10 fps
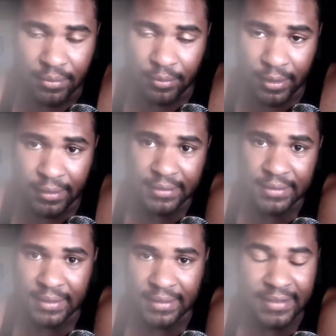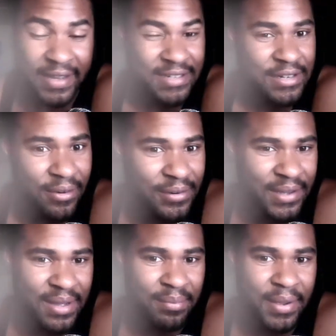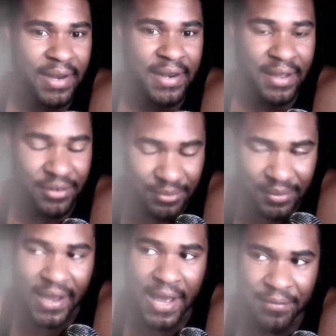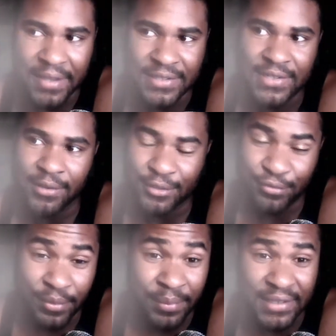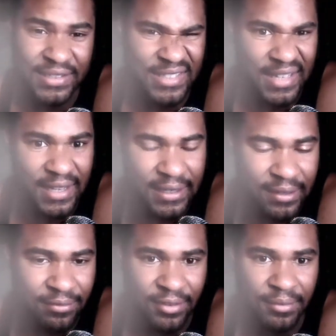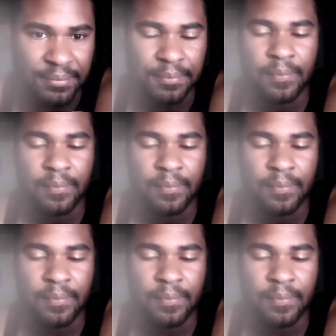well, it's it's actually hard to come by now to have a serious film unless it's an indie film,